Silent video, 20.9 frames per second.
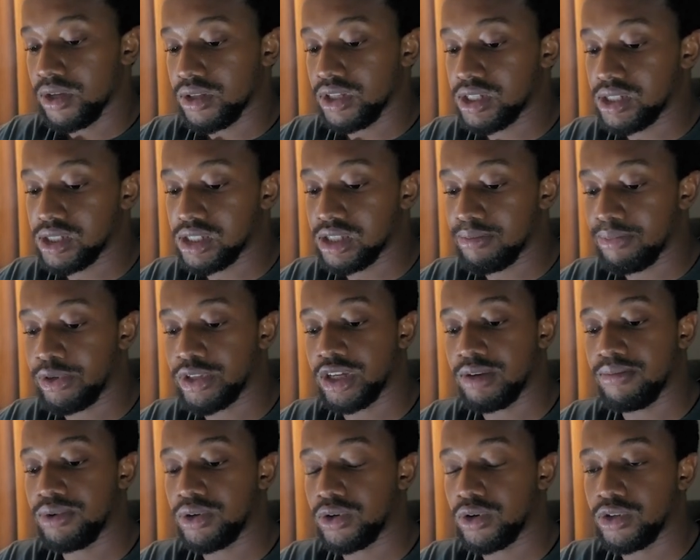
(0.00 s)
This is
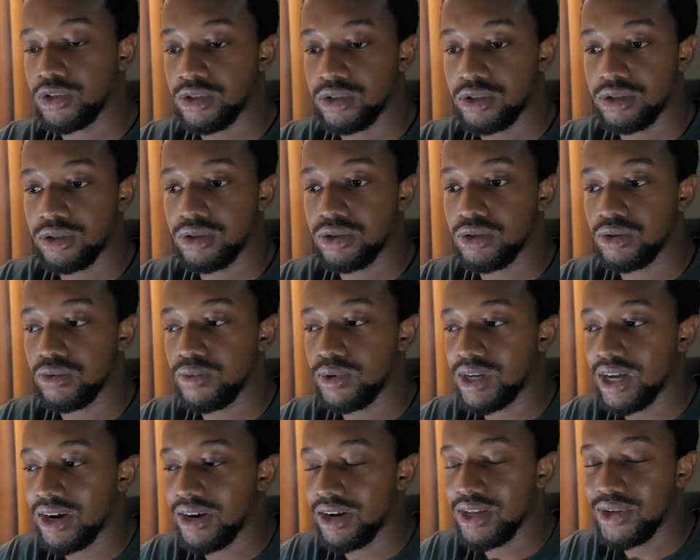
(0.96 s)
important because we
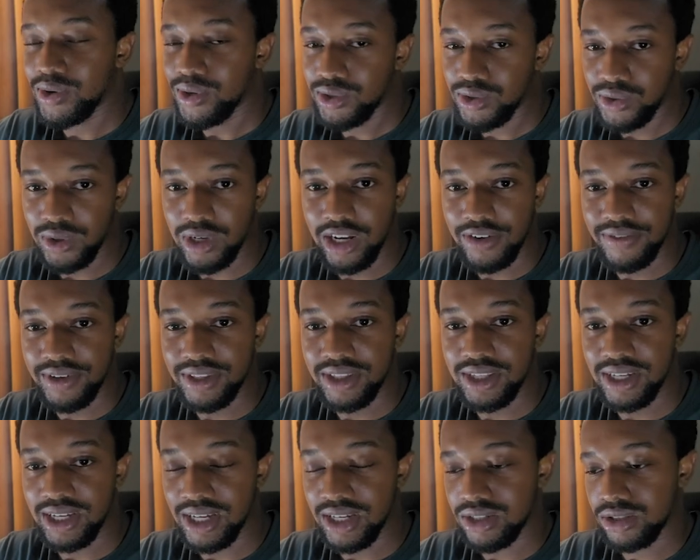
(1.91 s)
can't really control
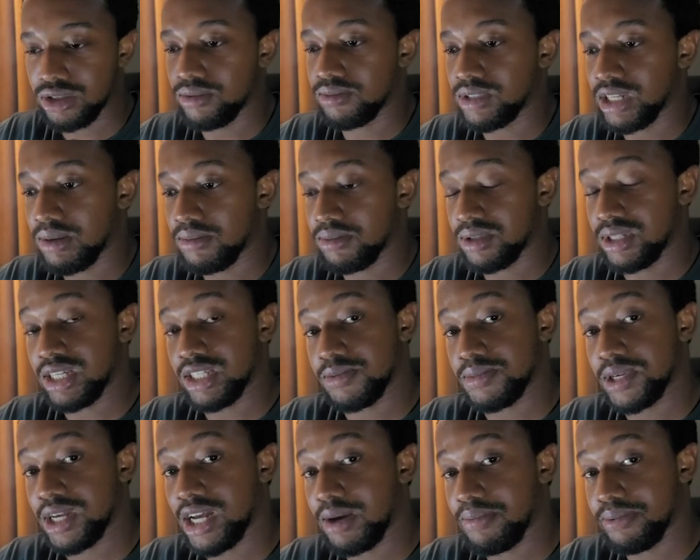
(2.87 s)
everything, and sometimes things
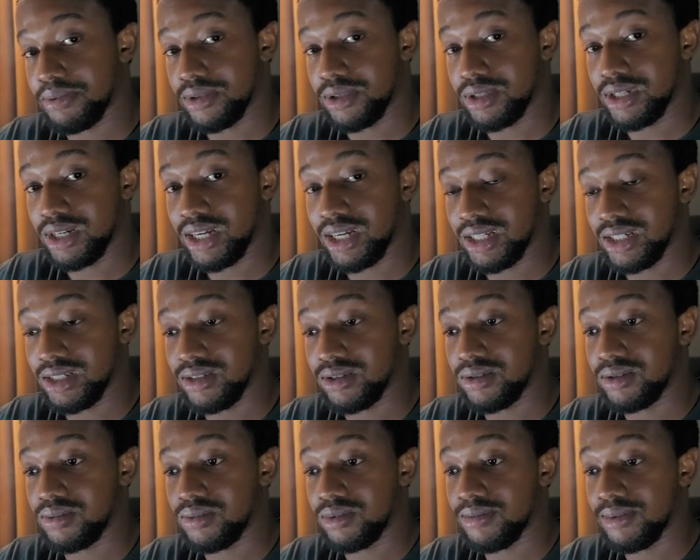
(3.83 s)
may happen and
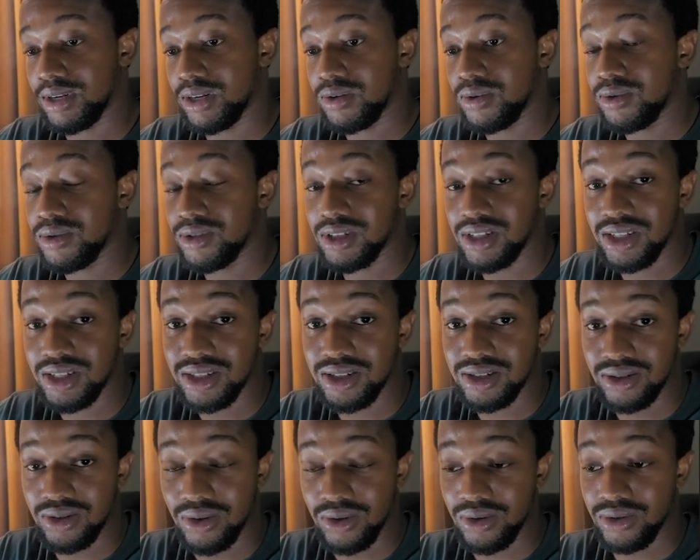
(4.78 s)
we lose it,
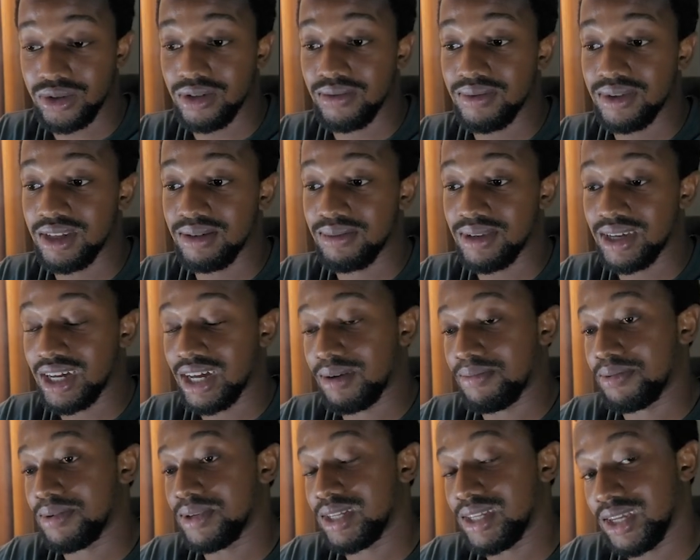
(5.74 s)
or something may
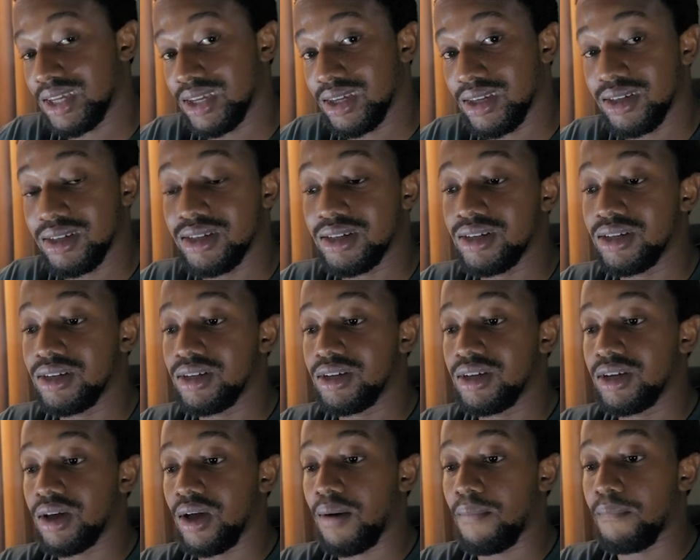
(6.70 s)
happen here.
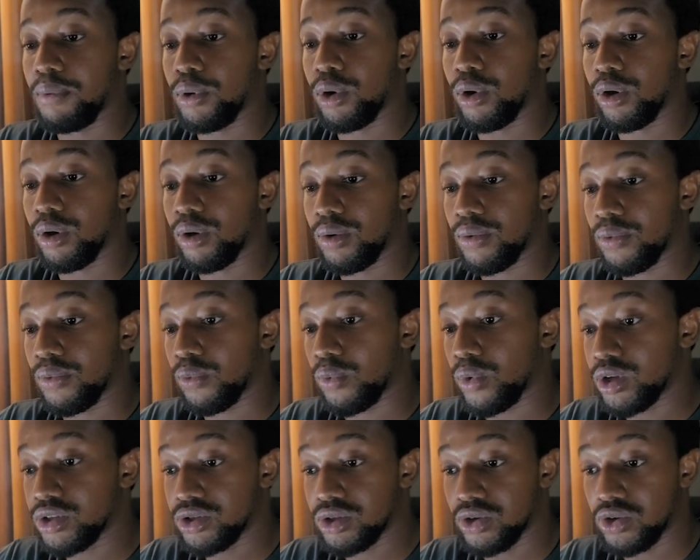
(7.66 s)
But
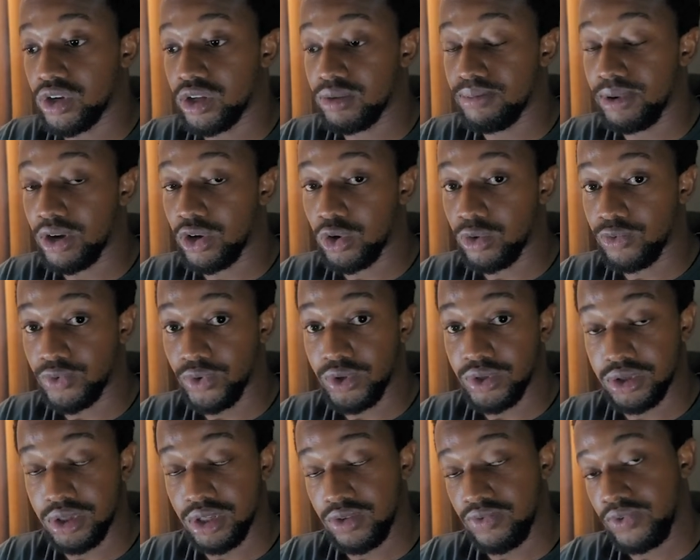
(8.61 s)
once you create backup for your
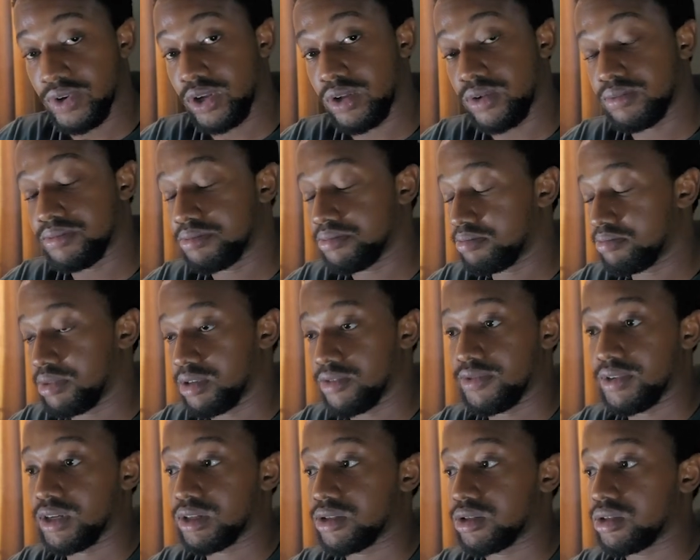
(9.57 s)
state file,
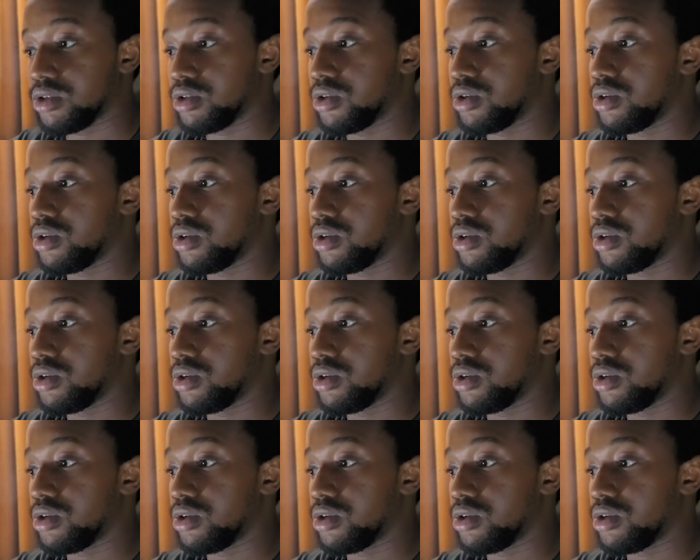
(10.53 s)
perfect.